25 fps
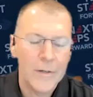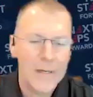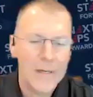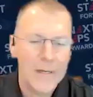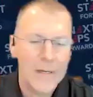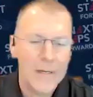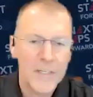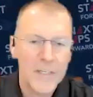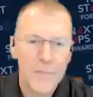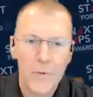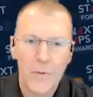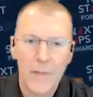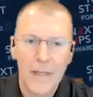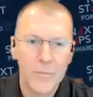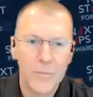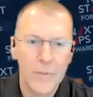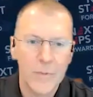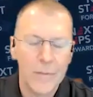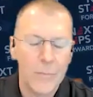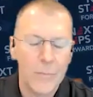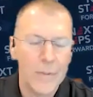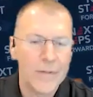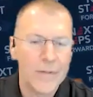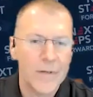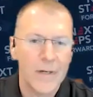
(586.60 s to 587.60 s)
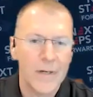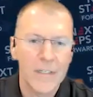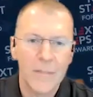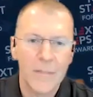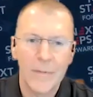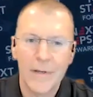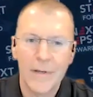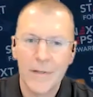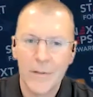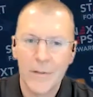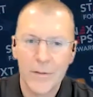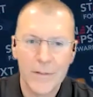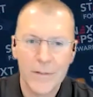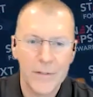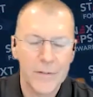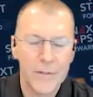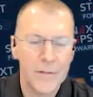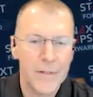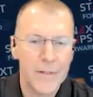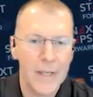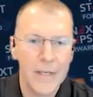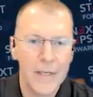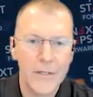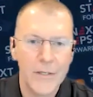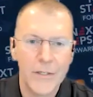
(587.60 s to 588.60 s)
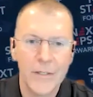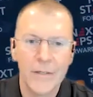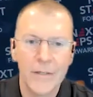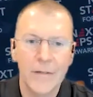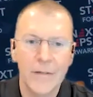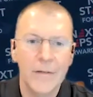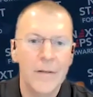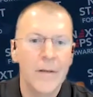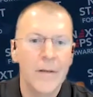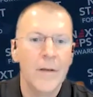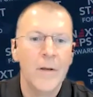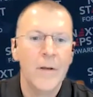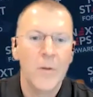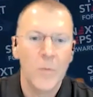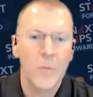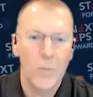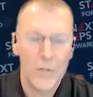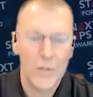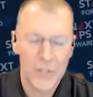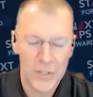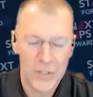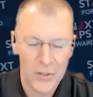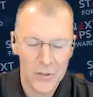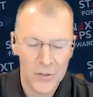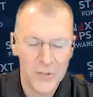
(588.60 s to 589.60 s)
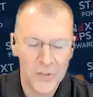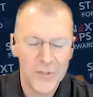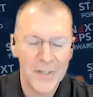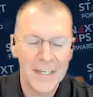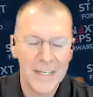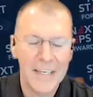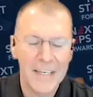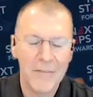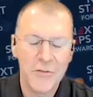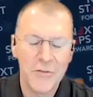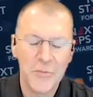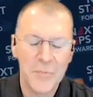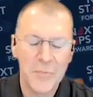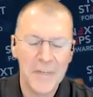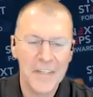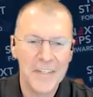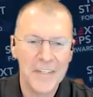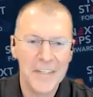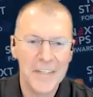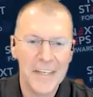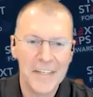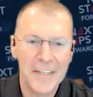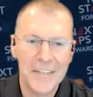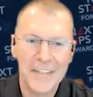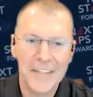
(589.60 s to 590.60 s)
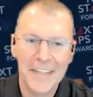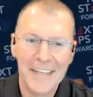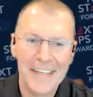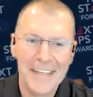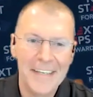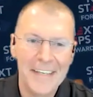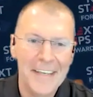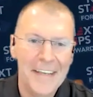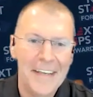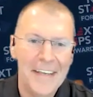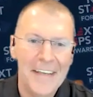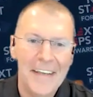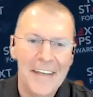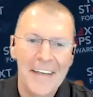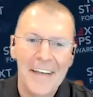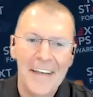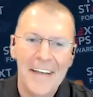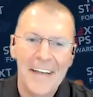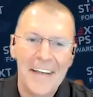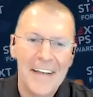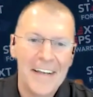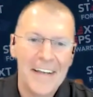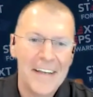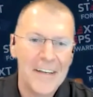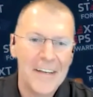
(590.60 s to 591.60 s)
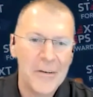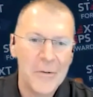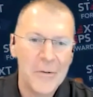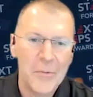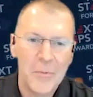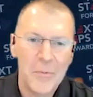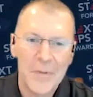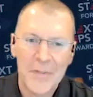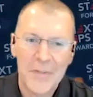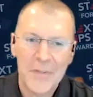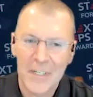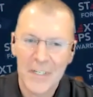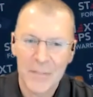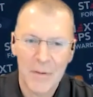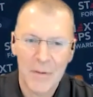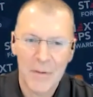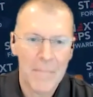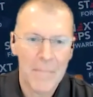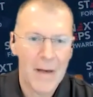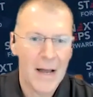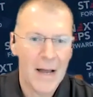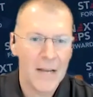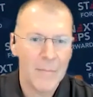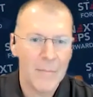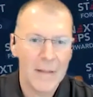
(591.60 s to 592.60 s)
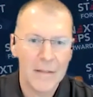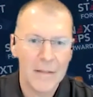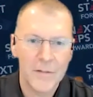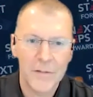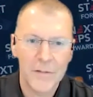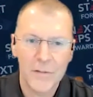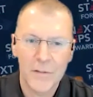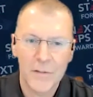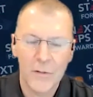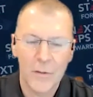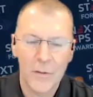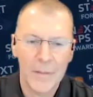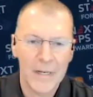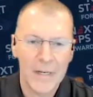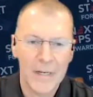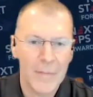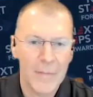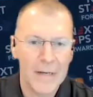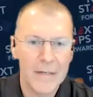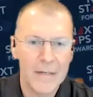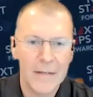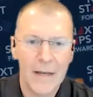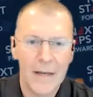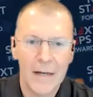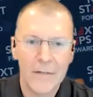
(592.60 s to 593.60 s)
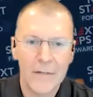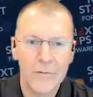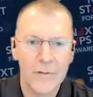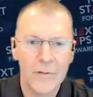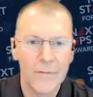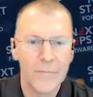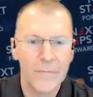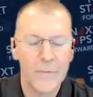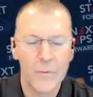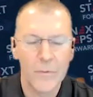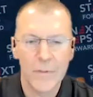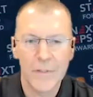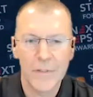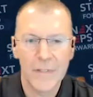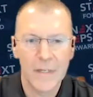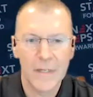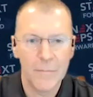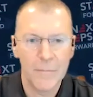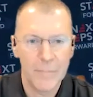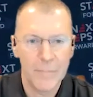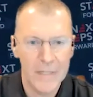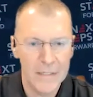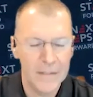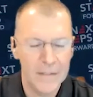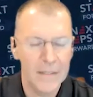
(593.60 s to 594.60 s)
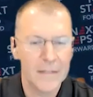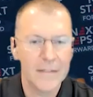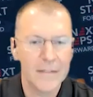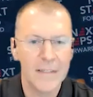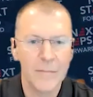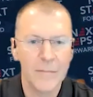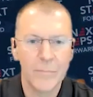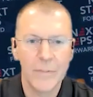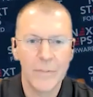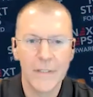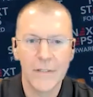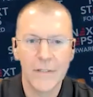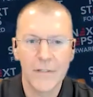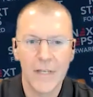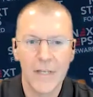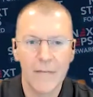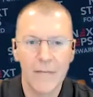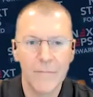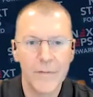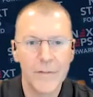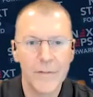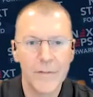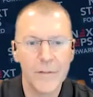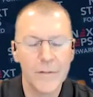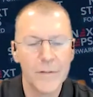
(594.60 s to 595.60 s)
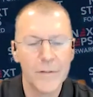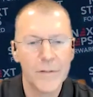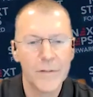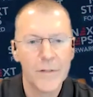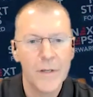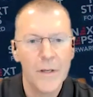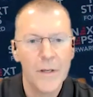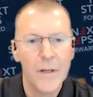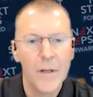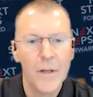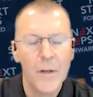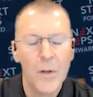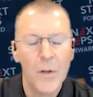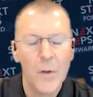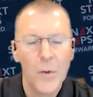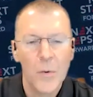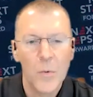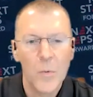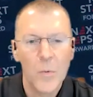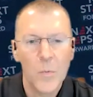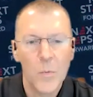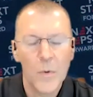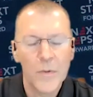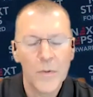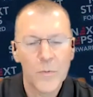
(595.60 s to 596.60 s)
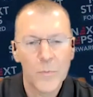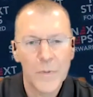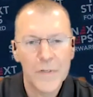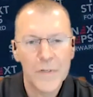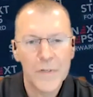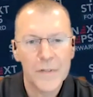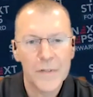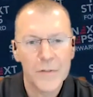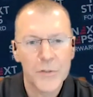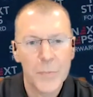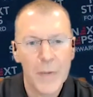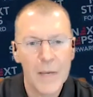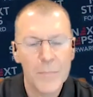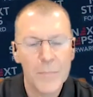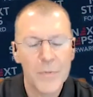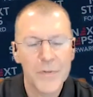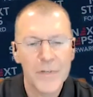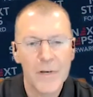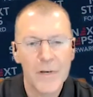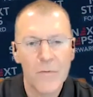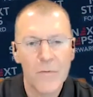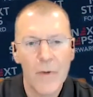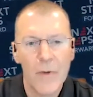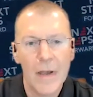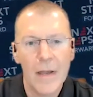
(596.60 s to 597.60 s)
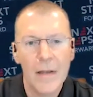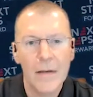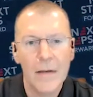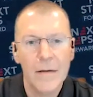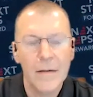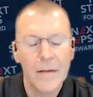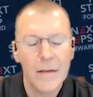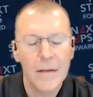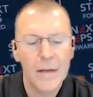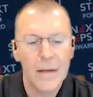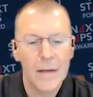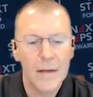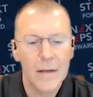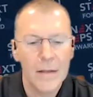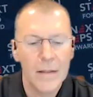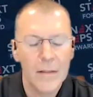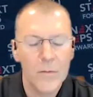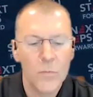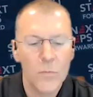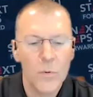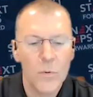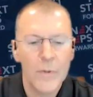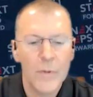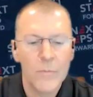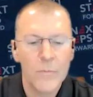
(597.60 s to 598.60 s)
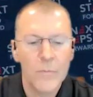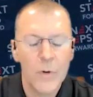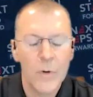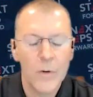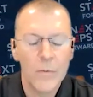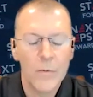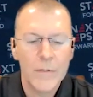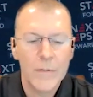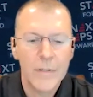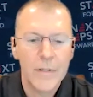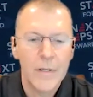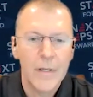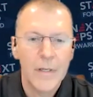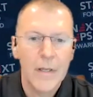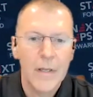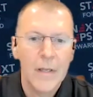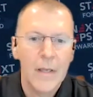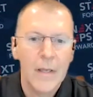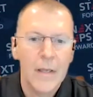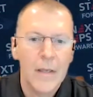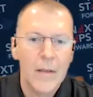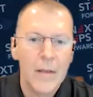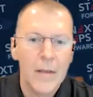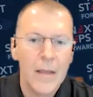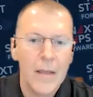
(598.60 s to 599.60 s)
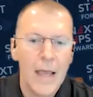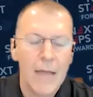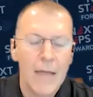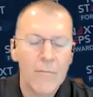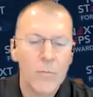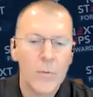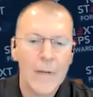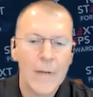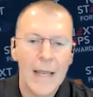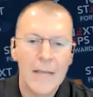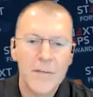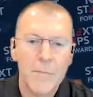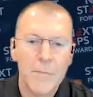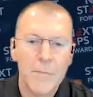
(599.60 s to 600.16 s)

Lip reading: spoke last week, we talked about your dissertation, which I know you said gives you PTSD. We talked about mine, and my listeners know I'm getting my doctorate focused on PTSD and police officers. one of the research papers I read, the woman wrote, everyone has